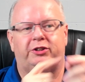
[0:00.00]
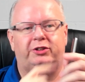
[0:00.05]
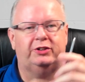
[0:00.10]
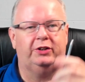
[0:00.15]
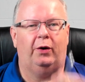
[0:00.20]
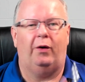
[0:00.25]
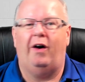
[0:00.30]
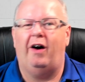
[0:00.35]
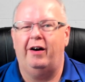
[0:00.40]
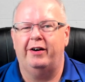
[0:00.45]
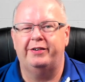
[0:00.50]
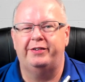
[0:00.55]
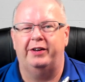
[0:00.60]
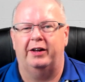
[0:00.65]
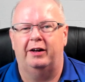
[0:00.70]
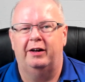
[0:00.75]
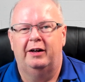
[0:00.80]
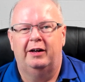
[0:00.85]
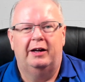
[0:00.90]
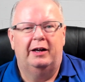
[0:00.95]
so hard to
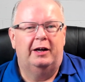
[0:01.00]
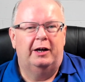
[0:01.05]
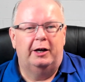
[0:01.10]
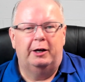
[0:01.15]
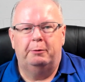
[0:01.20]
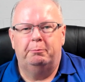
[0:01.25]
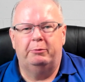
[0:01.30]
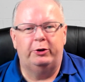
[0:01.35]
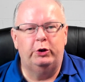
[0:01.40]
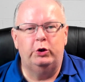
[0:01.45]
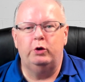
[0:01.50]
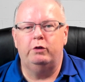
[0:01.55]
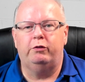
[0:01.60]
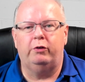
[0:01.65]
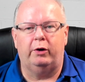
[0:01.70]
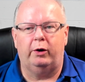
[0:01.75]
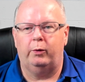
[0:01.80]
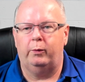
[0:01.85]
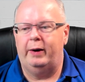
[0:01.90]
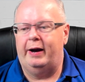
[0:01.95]

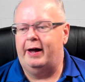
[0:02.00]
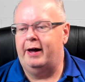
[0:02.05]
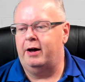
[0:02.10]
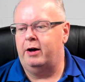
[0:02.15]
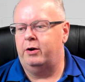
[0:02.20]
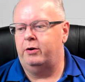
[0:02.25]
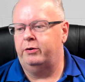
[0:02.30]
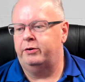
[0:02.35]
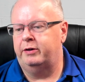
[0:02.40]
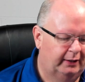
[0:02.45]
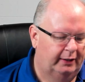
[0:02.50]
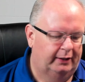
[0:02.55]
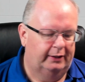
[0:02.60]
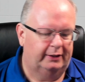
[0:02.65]
maneuver around.